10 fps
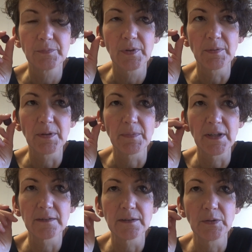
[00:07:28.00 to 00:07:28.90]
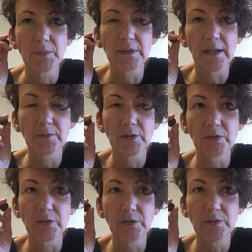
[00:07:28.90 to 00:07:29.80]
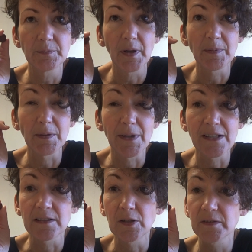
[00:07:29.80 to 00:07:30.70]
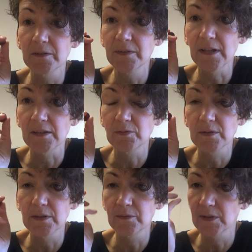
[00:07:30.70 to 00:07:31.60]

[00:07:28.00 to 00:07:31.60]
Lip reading: Maybe it makes no sound at all. Maybe it makes lots of sounds if